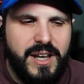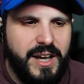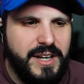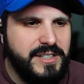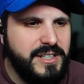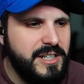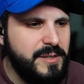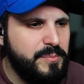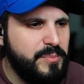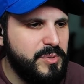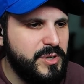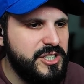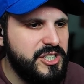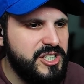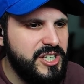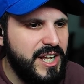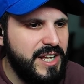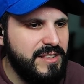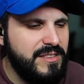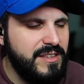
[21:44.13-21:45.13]
I did
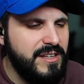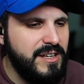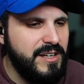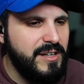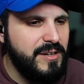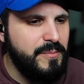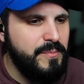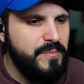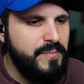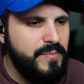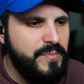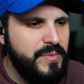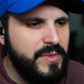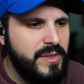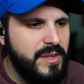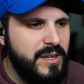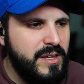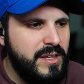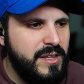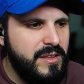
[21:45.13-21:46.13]
appreciate the
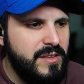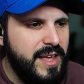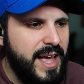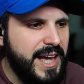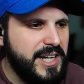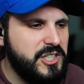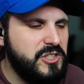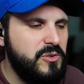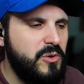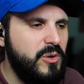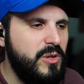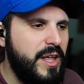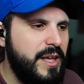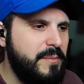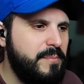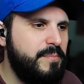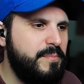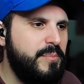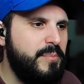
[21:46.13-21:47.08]
actual, like,